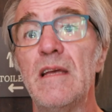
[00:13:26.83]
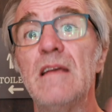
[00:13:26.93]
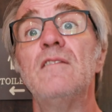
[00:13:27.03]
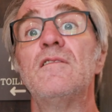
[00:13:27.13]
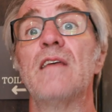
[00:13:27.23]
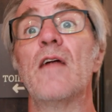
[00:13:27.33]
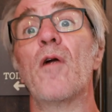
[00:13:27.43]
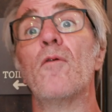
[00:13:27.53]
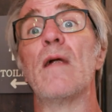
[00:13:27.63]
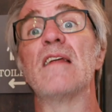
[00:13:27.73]
is
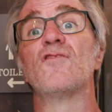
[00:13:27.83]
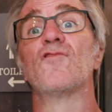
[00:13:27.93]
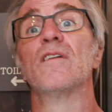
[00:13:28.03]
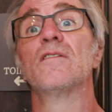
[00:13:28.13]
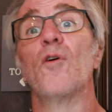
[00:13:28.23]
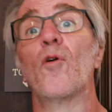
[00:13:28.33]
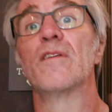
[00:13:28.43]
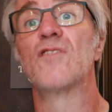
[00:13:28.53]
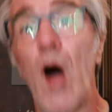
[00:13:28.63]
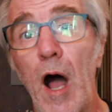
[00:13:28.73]
there a restaurant
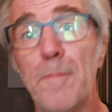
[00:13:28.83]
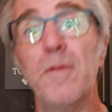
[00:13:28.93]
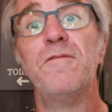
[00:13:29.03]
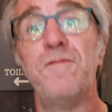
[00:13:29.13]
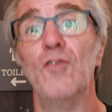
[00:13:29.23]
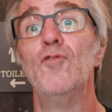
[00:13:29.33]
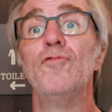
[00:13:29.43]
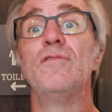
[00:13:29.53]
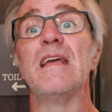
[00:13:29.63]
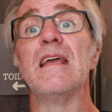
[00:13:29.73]
or a type of food